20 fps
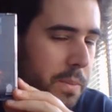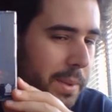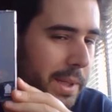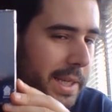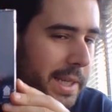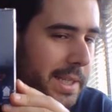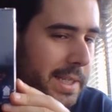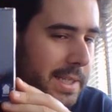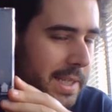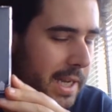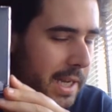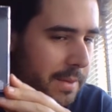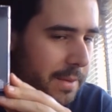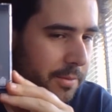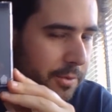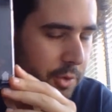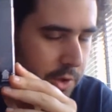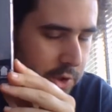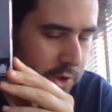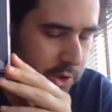play this game
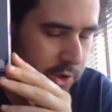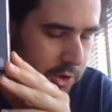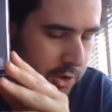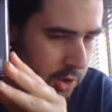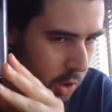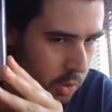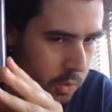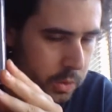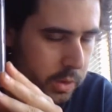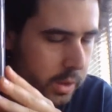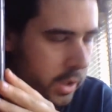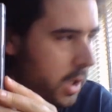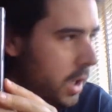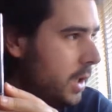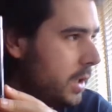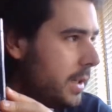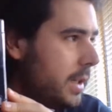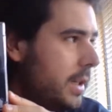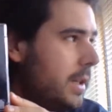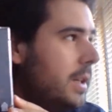for so
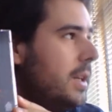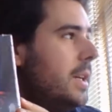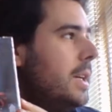long,